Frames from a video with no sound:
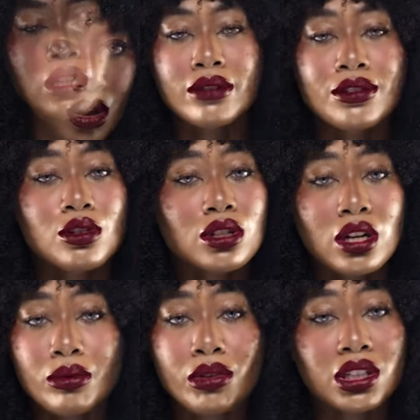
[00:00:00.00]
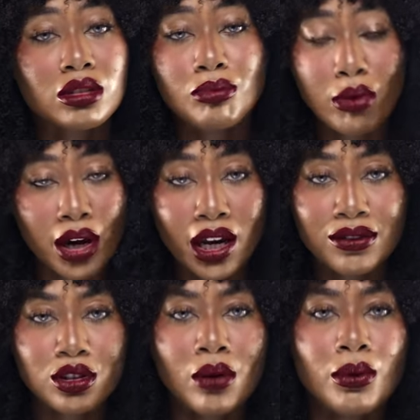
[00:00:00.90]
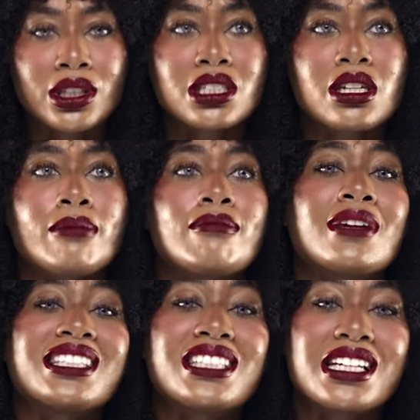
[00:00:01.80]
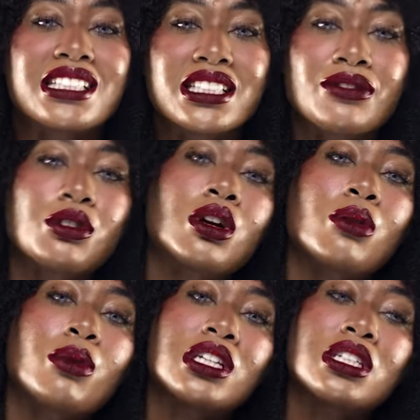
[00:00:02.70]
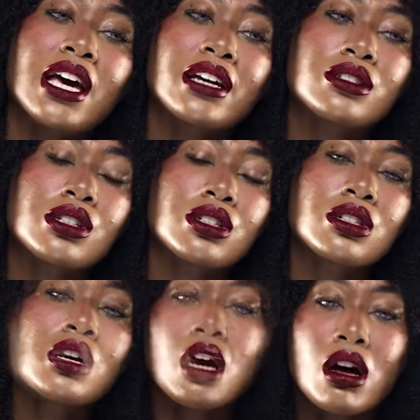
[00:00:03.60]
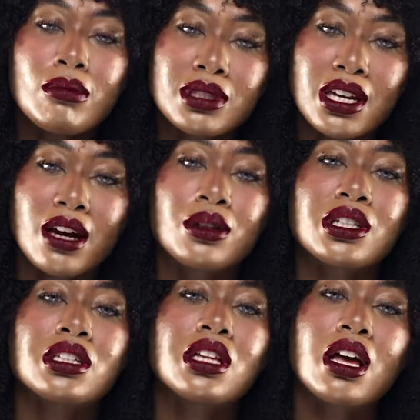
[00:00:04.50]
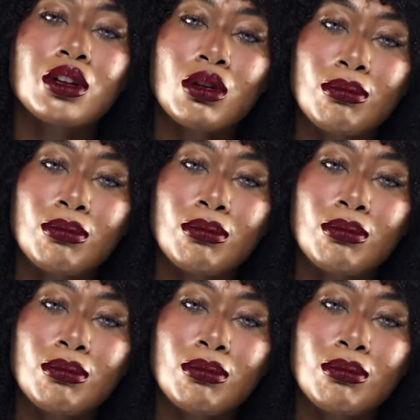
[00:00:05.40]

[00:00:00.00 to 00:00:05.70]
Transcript: If you're not ready to pray, if you're not ready to meditate, if you're not ready to actually just calm down and allow your